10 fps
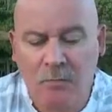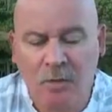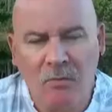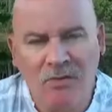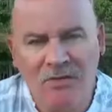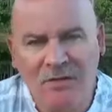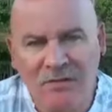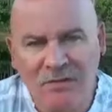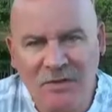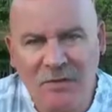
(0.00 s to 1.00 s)
But I want you to
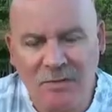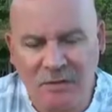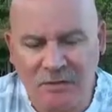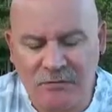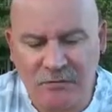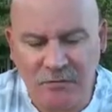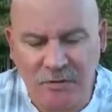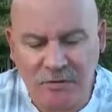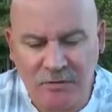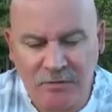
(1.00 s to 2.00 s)
think about this for a
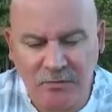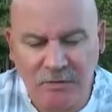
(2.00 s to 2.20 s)
minute,